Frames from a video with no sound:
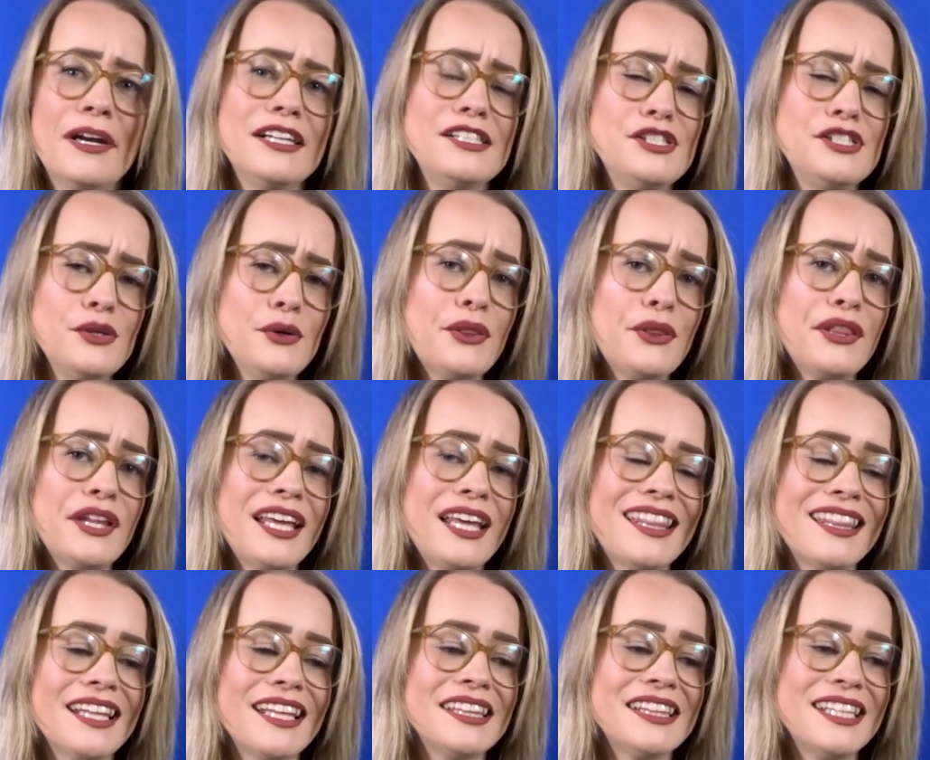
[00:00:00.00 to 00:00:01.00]
I do think
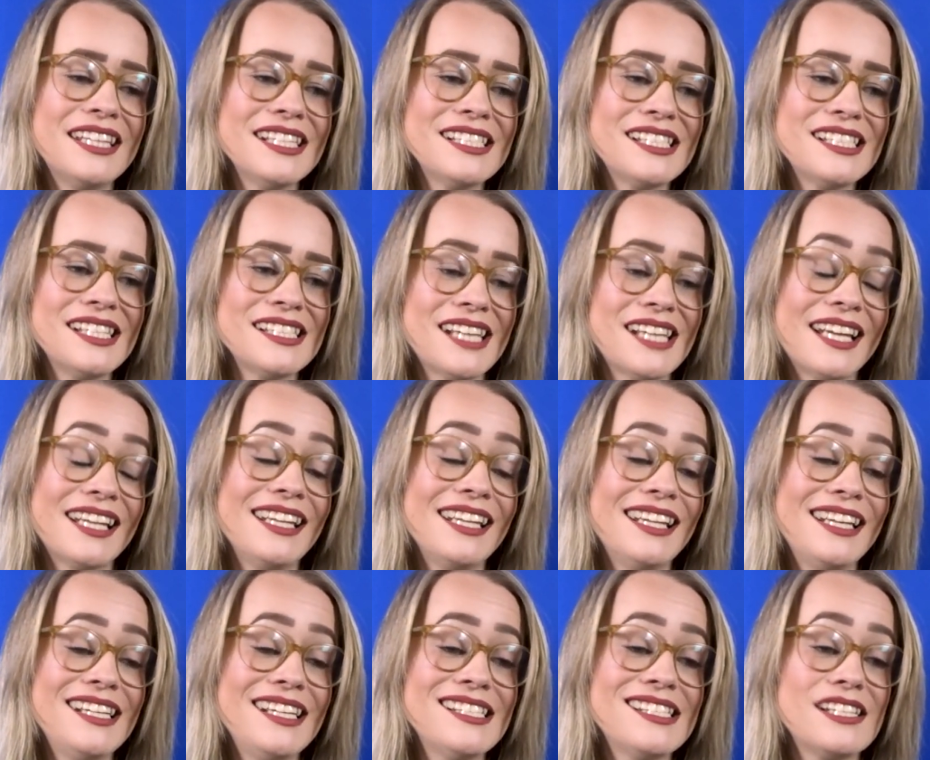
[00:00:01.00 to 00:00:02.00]
that this is at
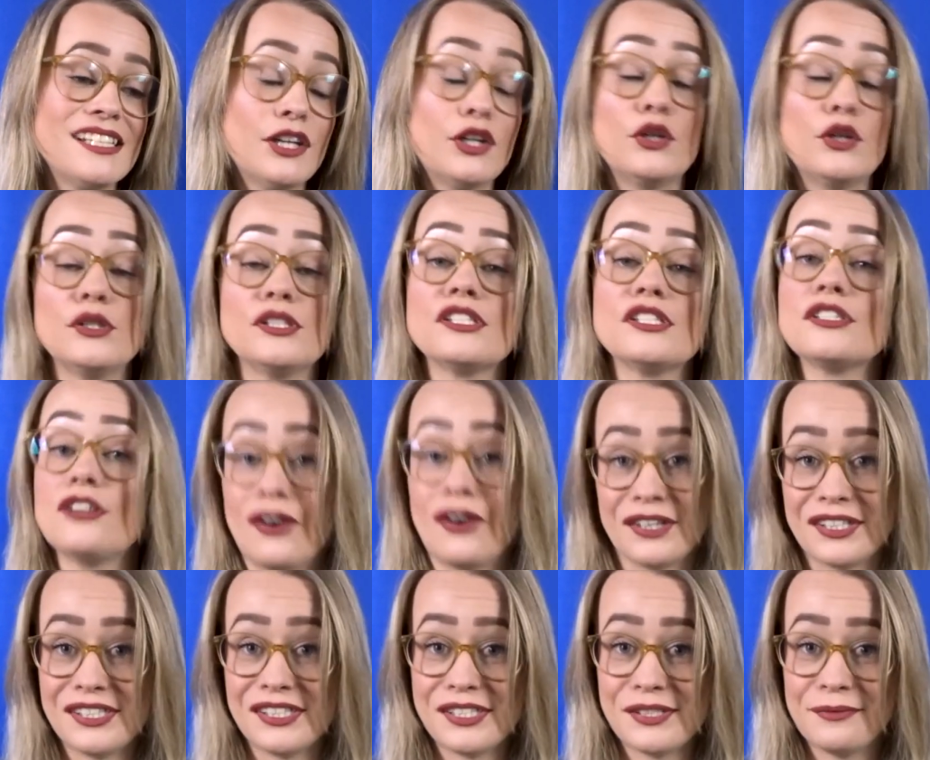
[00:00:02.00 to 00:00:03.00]
least a good
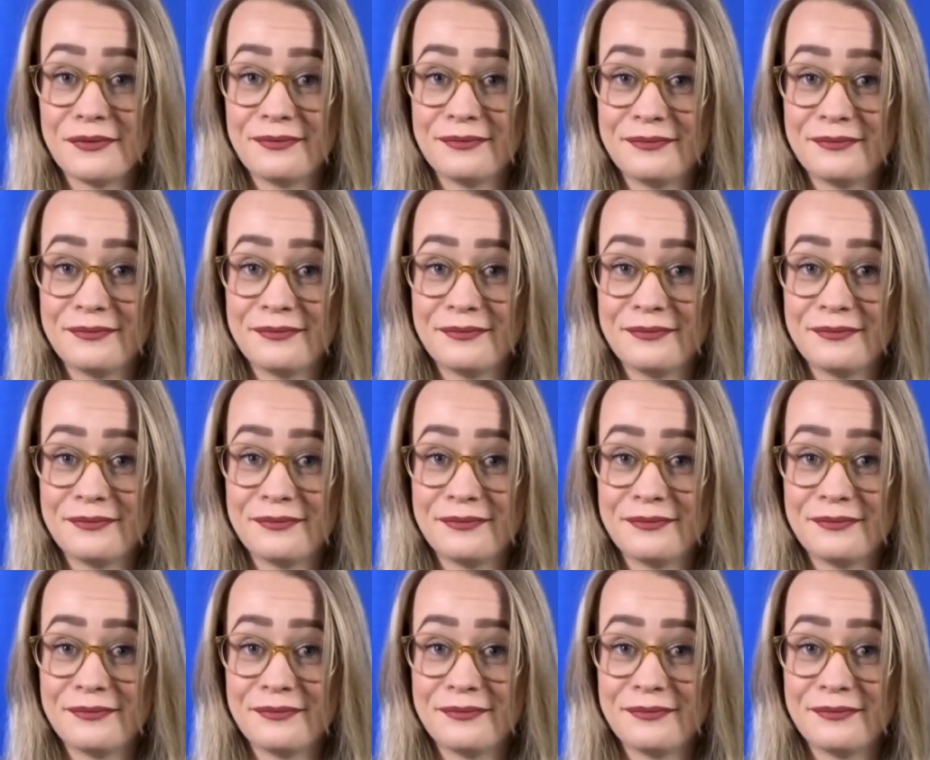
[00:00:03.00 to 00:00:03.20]
start.